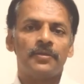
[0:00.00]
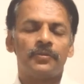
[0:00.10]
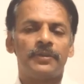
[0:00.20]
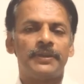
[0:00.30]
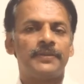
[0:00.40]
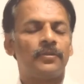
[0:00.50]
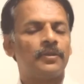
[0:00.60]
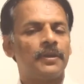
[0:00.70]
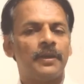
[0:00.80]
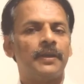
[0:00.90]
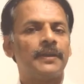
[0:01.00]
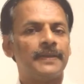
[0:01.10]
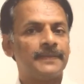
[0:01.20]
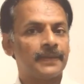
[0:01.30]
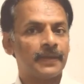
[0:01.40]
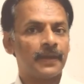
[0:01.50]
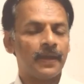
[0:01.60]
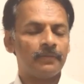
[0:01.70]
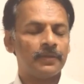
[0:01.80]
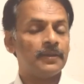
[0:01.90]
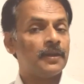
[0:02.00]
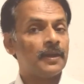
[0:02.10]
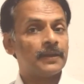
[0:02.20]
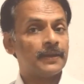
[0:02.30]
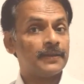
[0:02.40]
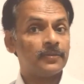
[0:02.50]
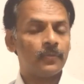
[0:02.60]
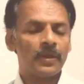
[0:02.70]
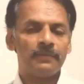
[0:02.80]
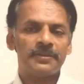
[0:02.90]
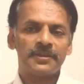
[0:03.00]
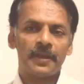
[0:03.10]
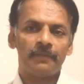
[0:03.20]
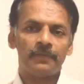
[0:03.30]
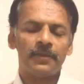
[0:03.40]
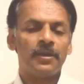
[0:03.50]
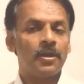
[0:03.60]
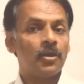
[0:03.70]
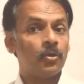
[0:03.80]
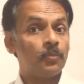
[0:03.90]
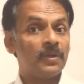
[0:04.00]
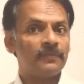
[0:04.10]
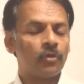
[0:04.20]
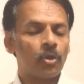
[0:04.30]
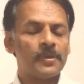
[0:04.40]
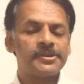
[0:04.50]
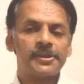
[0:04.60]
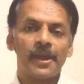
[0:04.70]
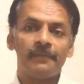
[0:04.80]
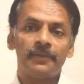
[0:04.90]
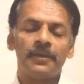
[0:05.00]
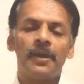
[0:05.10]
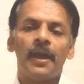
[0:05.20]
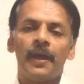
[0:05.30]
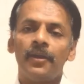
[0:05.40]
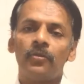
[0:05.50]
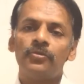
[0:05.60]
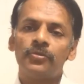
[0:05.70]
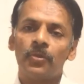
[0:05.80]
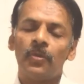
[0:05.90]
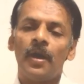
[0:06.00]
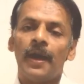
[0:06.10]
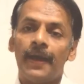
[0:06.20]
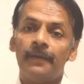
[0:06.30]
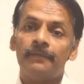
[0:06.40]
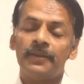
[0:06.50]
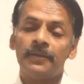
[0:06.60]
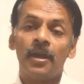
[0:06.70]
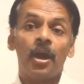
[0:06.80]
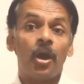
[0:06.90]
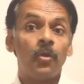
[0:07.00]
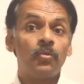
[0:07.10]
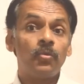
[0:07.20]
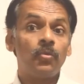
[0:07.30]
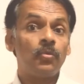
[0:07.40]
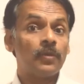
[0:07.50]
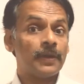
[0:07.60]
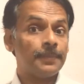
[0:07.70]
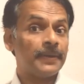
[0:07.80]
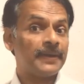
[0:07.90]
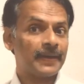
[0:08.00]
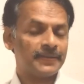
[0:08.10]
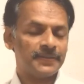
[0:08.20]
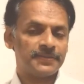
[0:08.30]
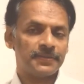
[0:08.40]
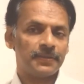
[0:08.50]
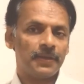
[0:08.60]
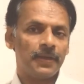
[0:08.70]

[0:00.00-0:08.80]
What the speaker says: So that is on case taking I have done, case evaluation I have done, rubric formation I have done, and also I have done how to do repertorization.